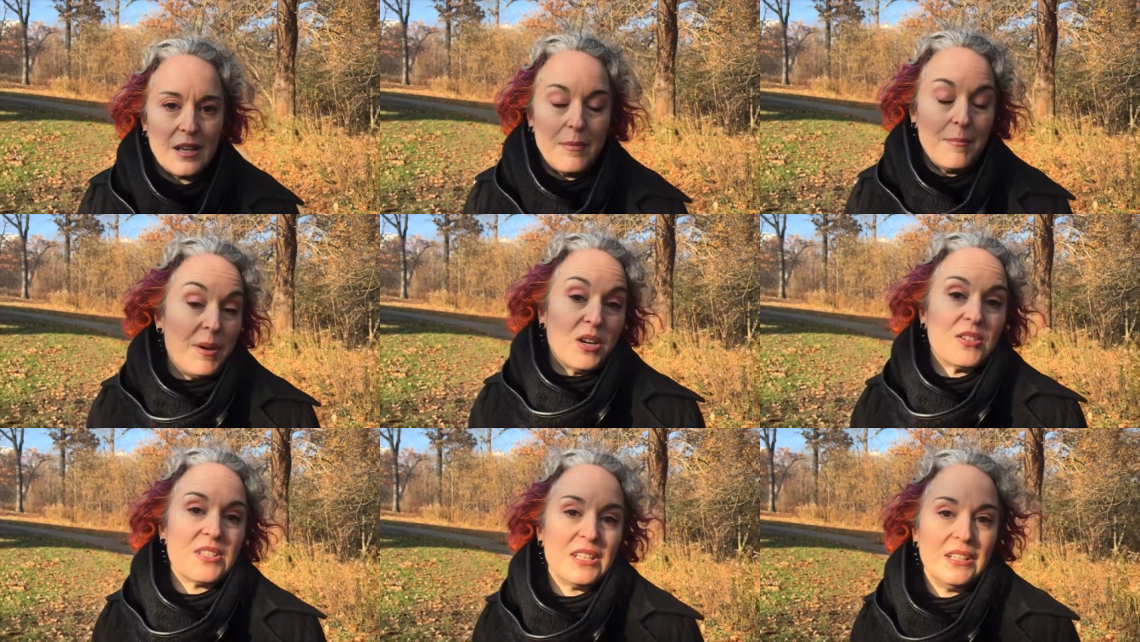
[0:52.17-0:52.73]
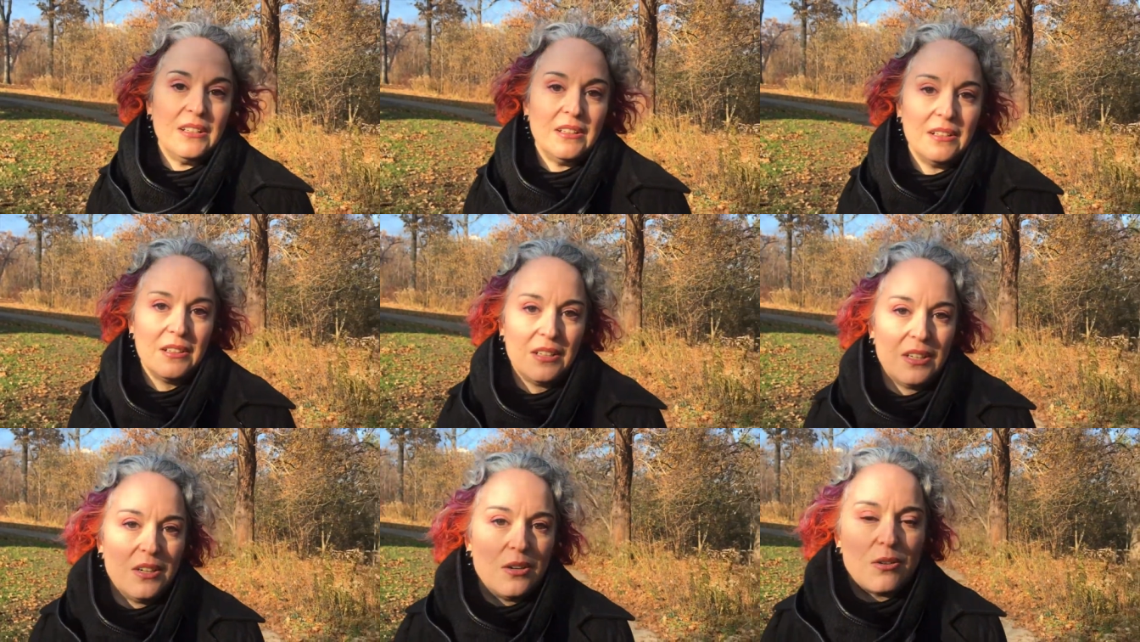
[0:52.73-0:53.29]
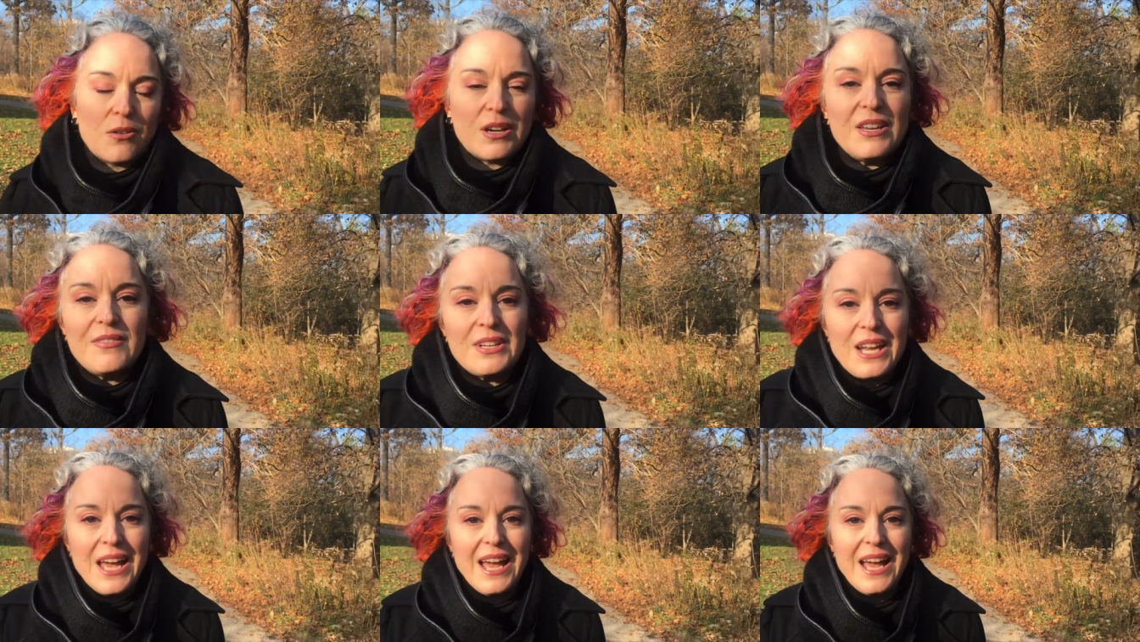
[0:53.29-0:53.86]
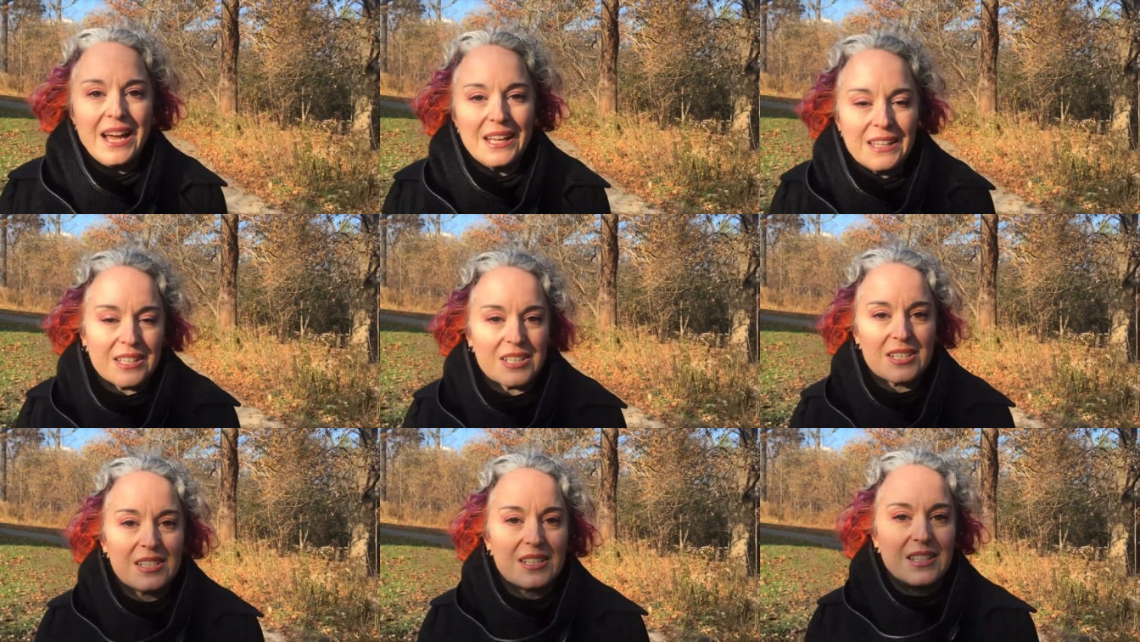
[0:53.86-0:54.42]
a Märzen, or even a
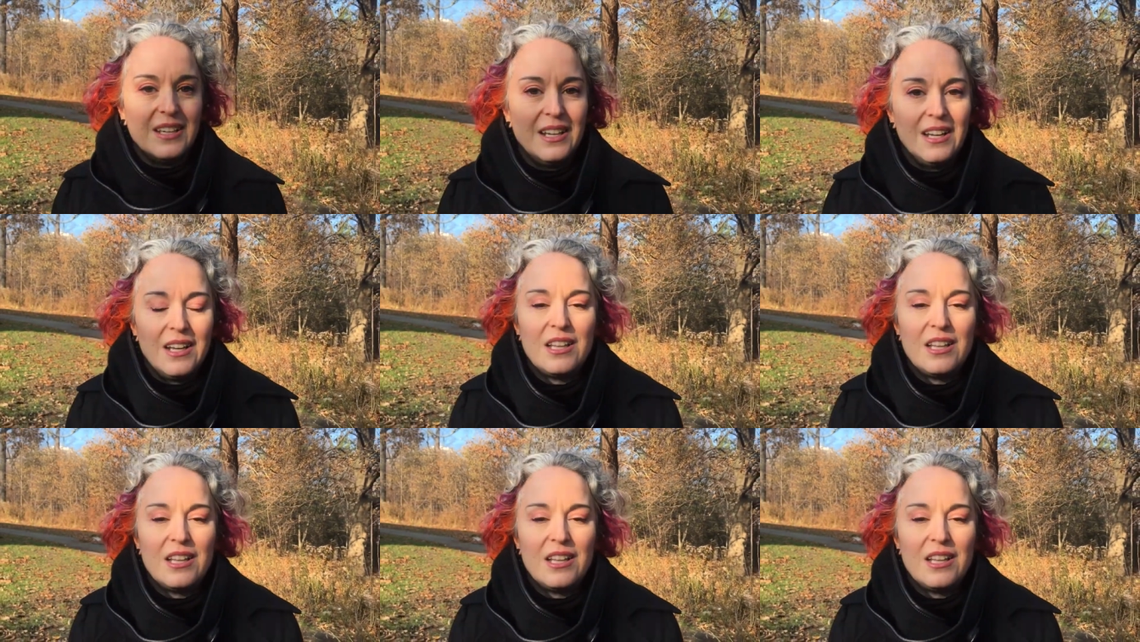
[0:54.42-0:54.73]
Helles.